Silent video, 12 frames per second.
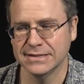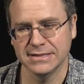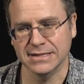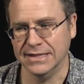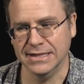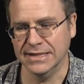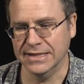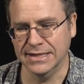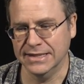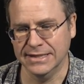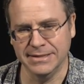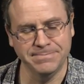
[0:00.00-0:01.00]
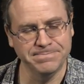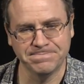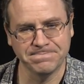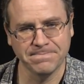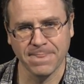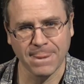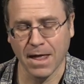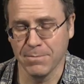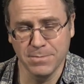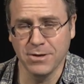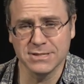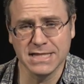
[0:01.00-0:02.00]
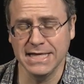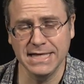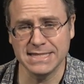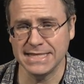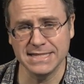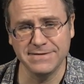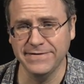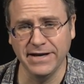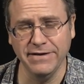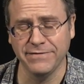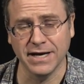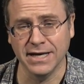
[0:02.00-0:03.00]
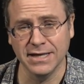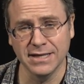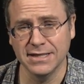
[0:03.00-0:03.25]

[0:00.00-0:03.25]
But mostly it's very fun.